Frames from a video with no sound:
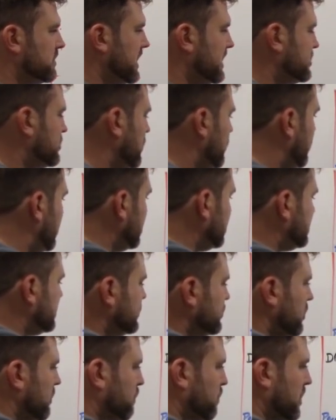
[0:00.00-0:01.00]
Okay, so this
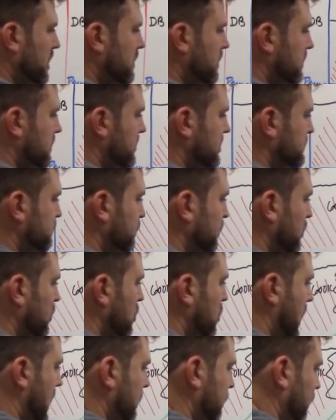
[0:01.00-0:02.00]
is your premium, this
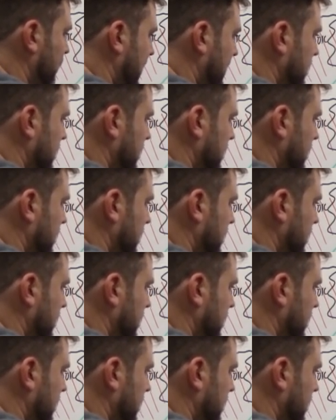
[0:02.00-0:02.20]
blue and